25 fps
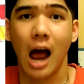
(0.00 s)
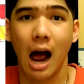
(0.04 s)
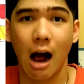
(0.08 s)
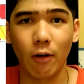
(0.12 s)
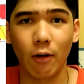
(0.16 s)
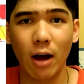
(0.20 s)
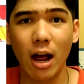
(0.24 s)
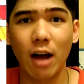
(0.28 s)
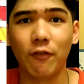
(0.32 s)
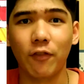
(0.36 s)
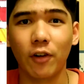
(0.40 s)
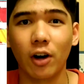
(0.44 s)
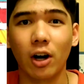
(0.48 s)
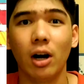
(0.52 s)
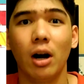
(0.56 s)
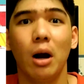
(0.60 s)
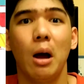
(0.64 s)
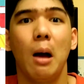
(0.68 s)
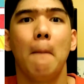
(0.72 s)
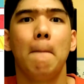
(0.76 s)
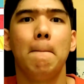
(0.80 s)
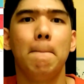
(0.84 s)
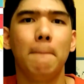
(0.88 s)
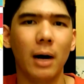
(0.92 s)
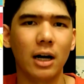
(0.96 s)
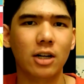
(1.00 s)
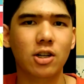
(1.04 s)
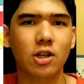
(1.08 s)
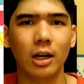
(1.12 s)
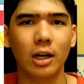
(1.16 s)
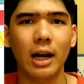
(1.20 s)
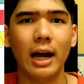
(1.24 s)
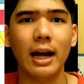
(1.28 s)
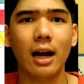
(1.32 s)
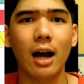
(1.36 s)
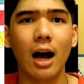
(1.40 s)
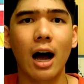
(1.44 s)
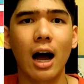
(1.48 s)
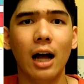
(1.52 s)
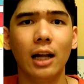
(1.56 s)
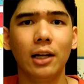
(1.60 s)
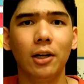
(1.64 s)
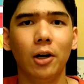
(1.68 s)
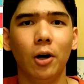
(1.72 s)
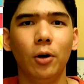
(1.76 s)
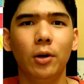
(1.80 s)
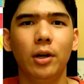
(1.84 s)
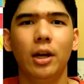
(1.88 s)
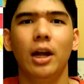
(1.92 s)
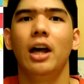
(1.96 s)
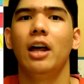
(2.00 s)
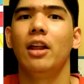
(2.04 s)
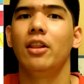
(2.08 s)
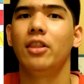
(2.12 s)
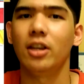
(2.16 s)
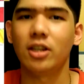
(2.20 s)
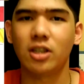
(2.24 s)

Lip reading: However, much like Hollowed,